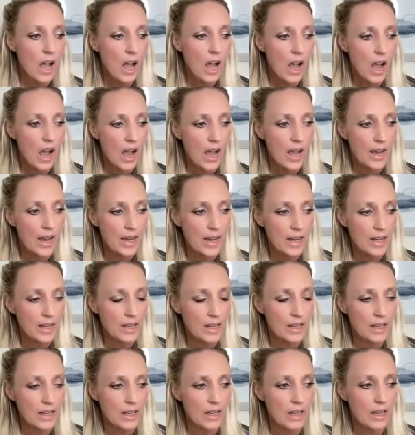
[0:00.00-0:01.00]

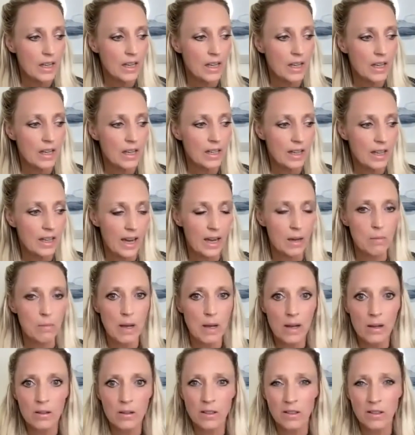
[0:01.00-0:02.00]
I came
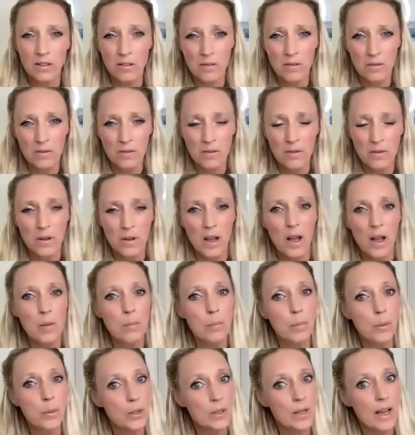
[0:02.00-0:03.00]
out of
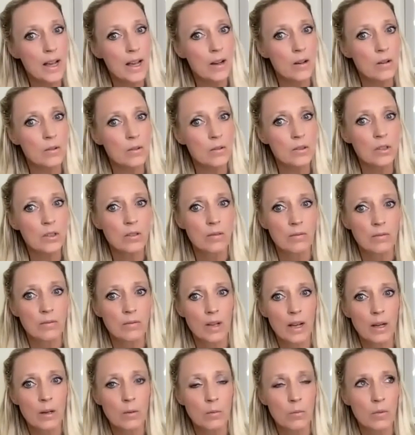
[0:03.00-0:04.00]
burnout,
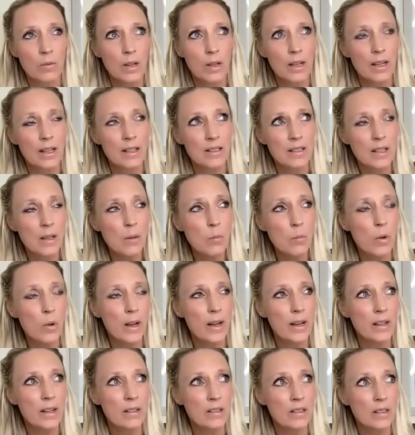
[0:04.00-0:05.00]
and in some
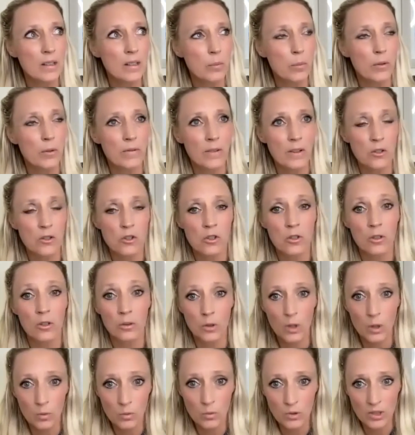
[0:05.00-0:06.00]
ways a professional
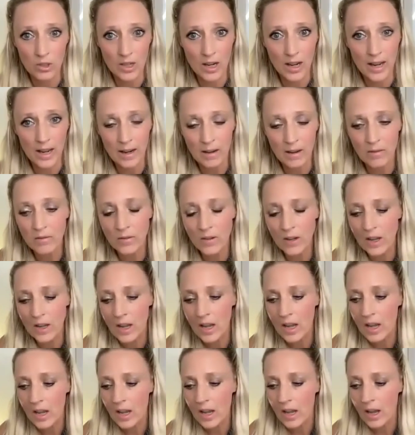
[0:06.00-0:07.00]
nosedive
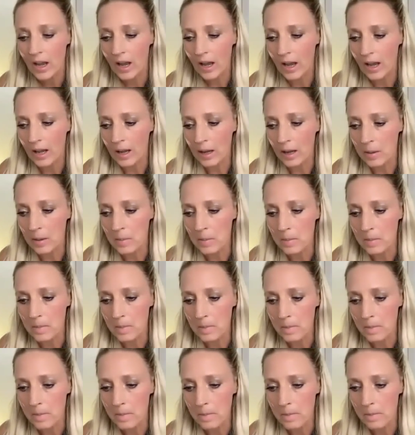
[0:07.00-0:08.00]

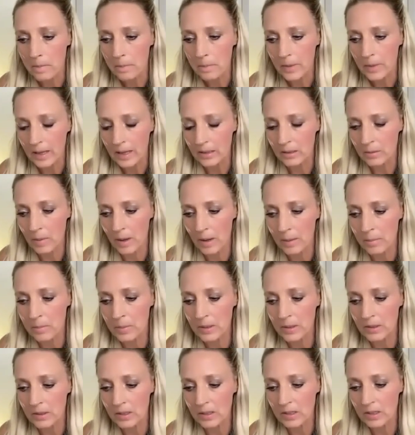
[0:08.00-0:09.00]
um, as my
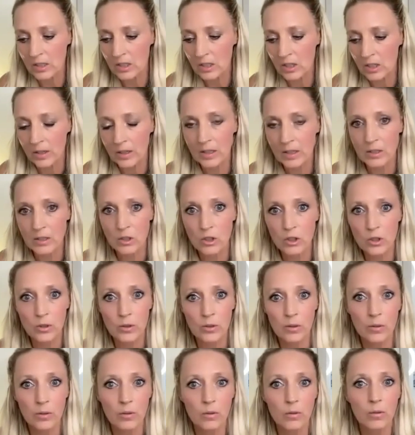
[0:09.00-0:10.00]
business started
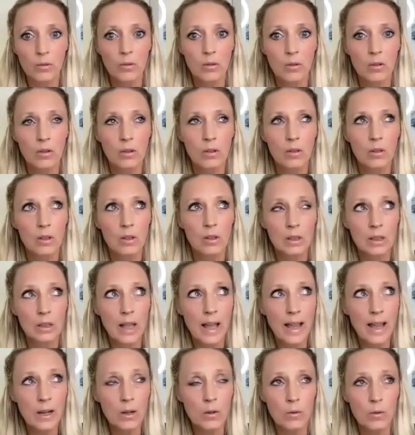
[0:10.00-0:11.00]
to
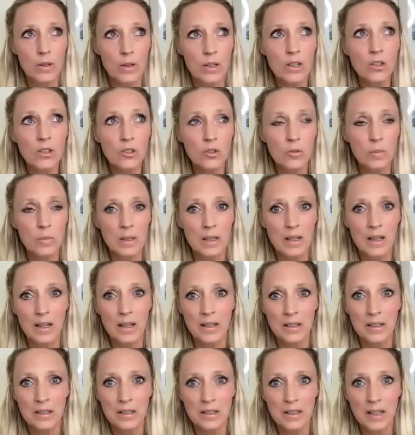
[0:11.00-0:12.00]
languish
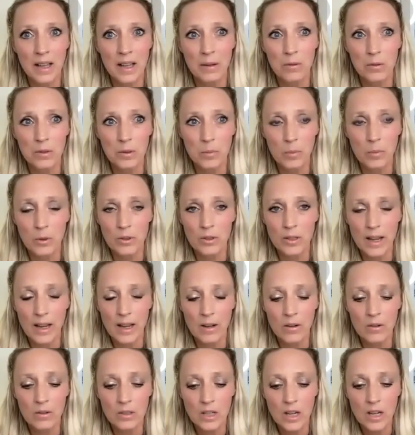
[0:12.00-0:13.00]
because I was burned
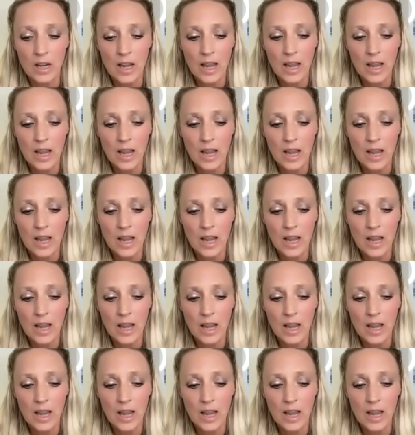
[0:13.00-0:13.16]
out.